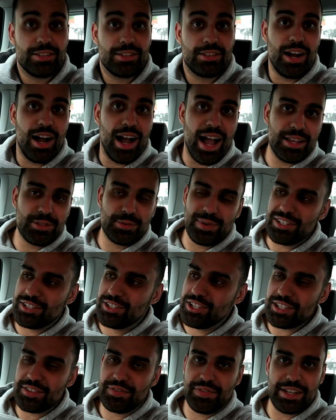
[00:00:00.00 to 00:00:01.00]
So guys, we
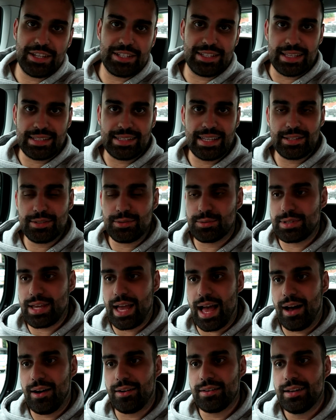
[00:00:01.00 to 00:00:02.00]
just finished at
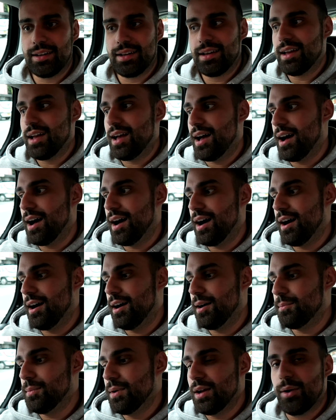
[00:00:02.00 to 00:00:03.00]
Tinseltown.
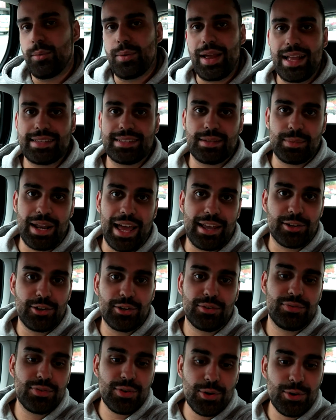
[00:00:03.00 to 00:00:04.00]
We had some of that
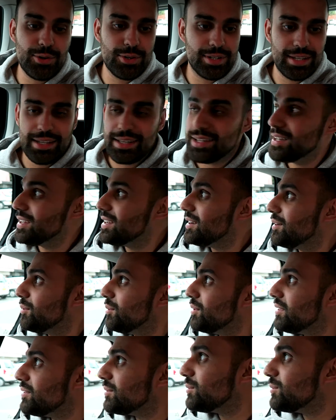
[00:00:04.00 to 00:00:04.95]
good food. What